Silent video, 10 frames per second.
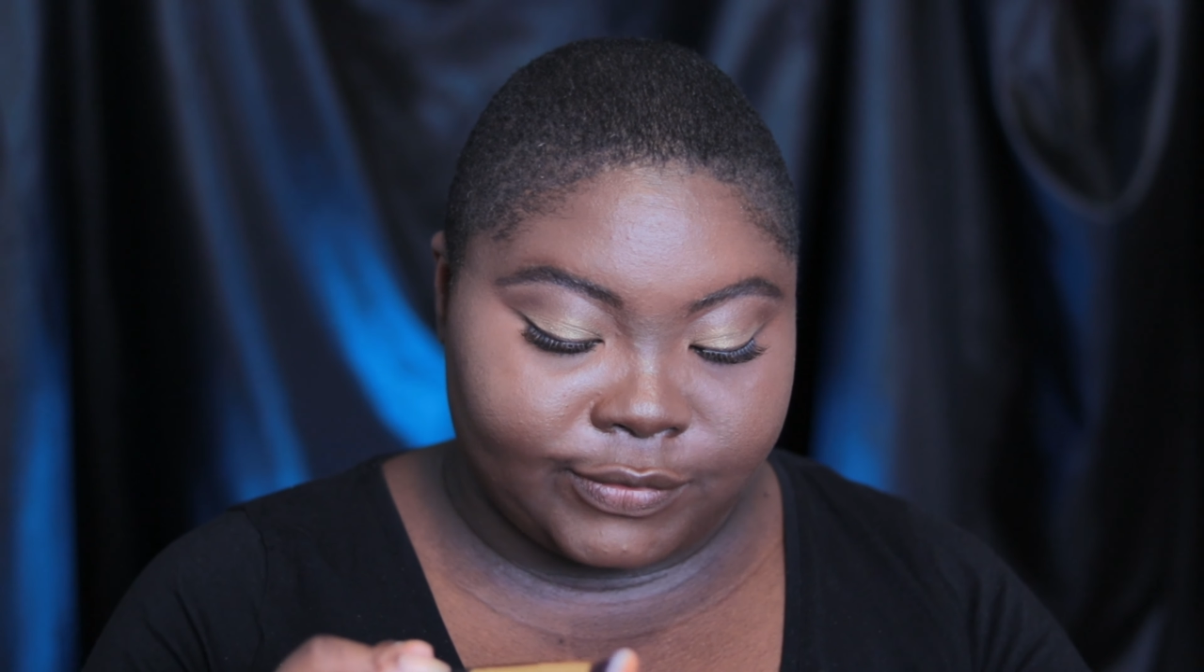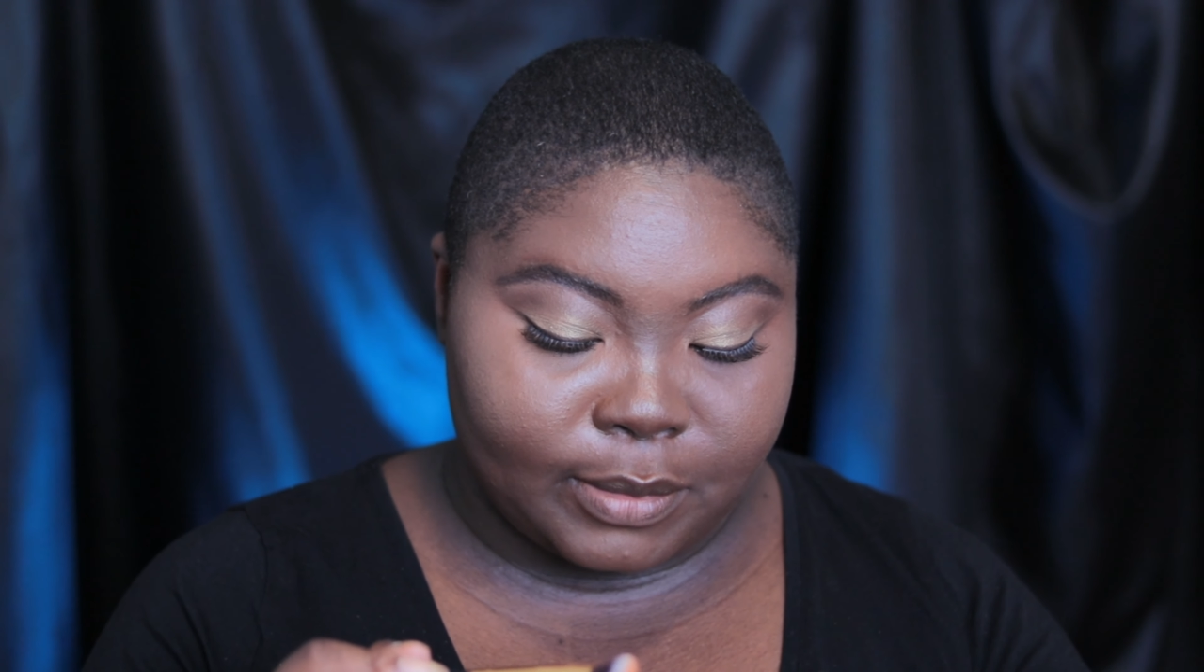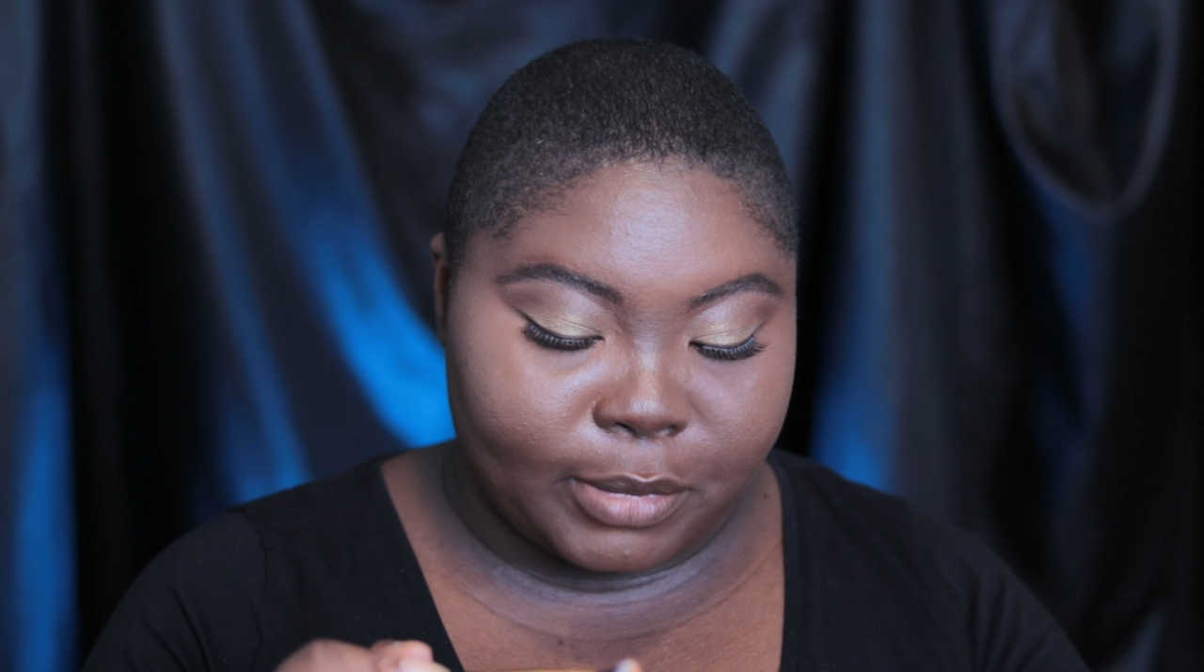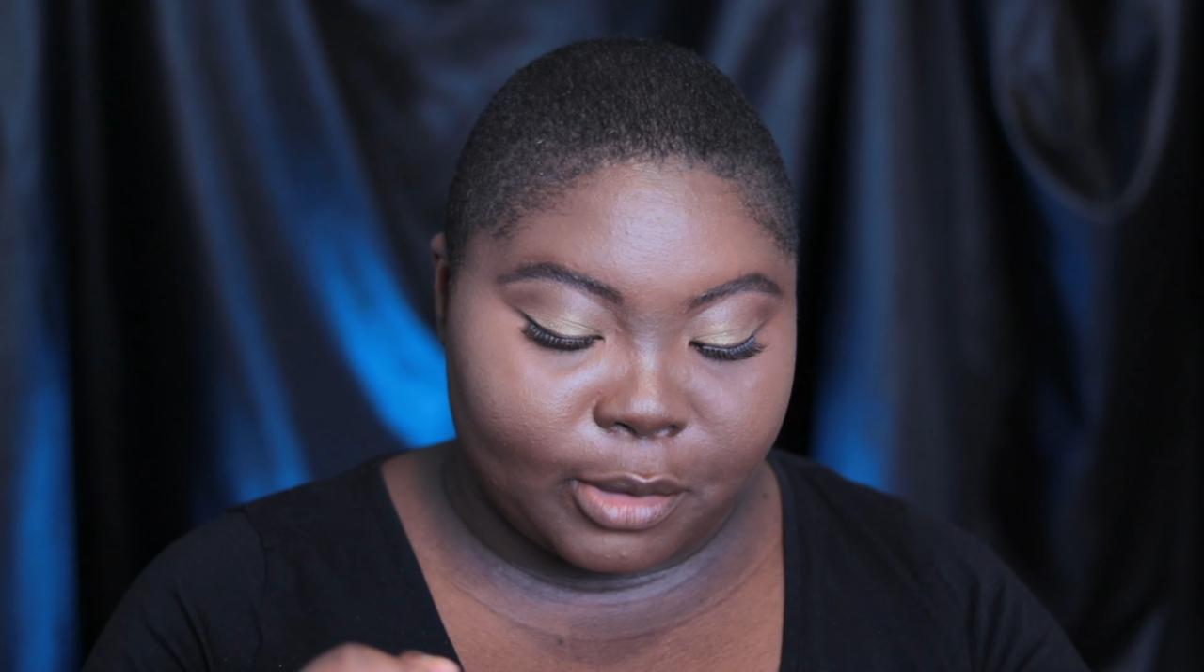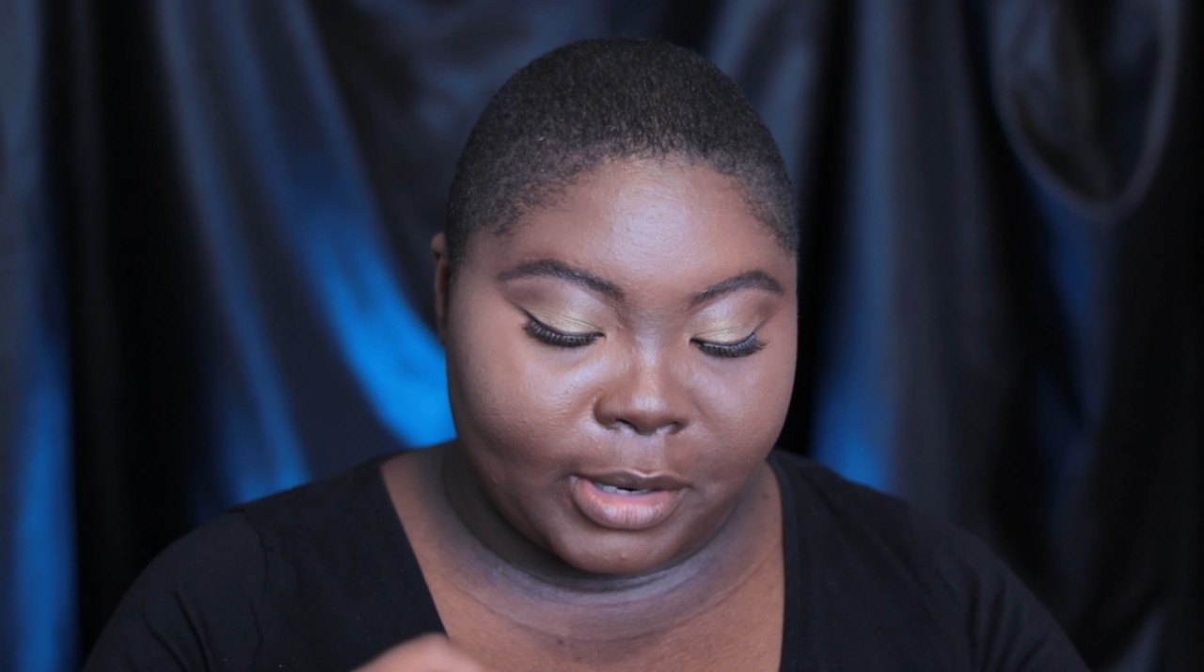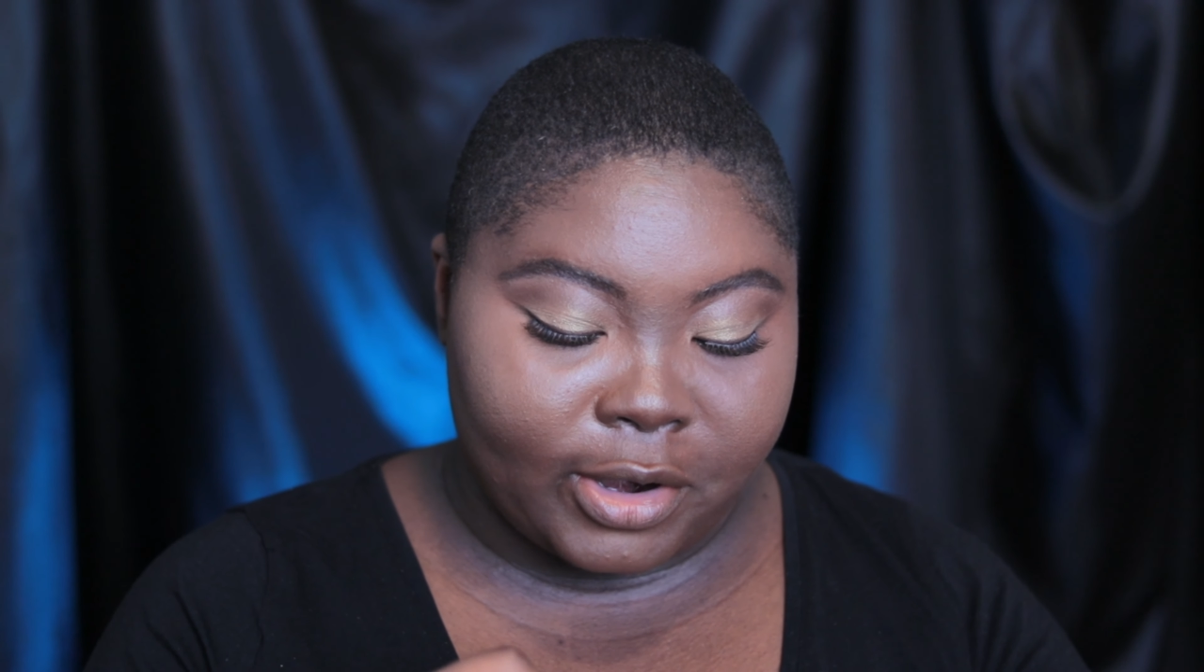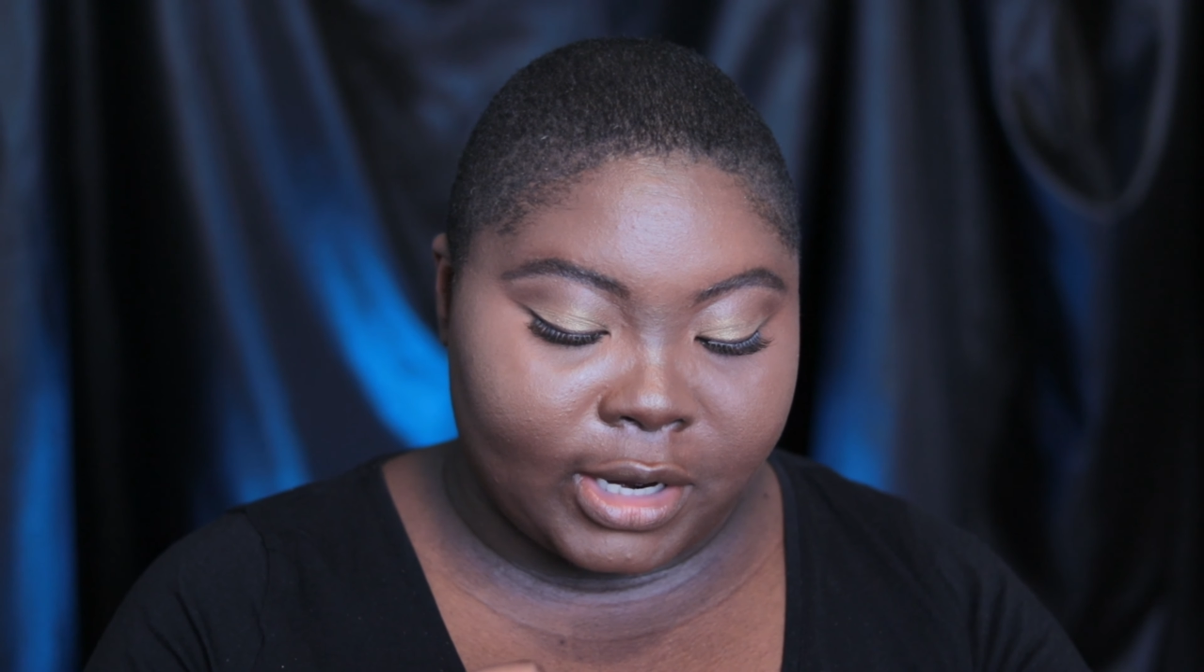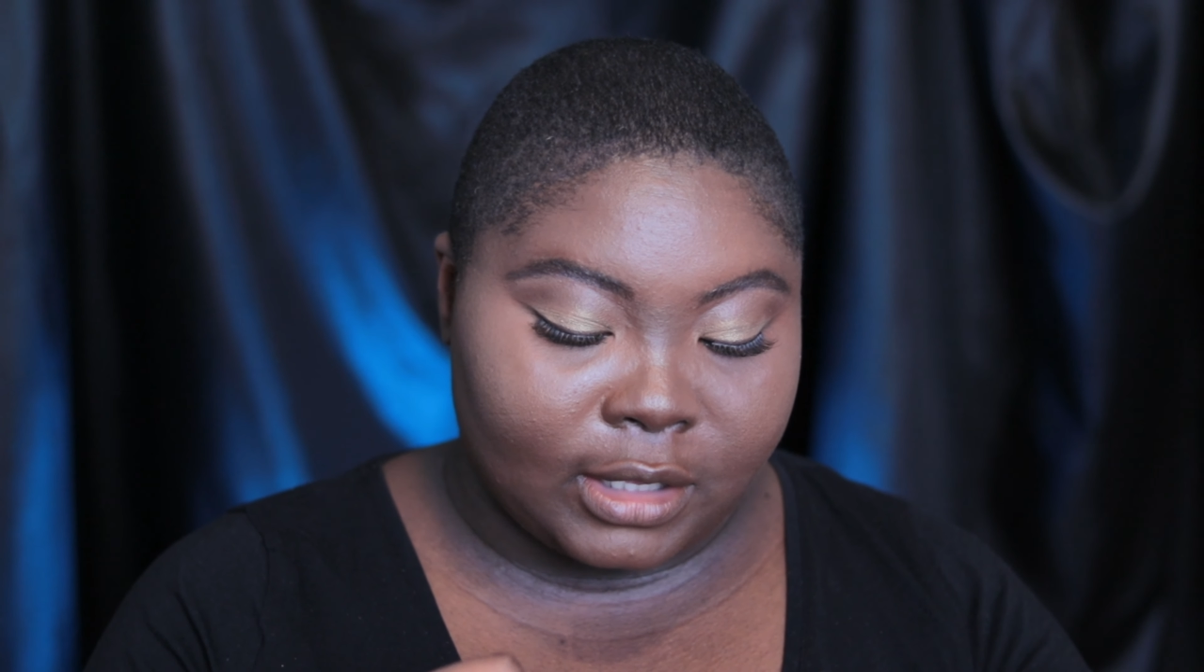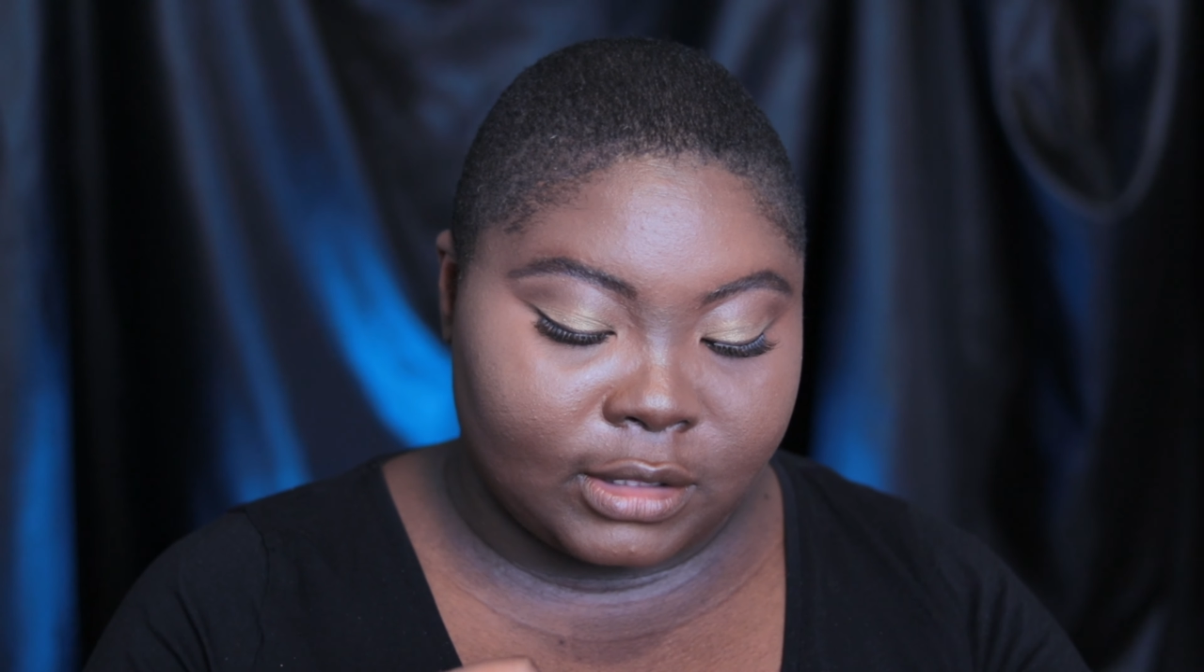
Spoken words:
from Burberry,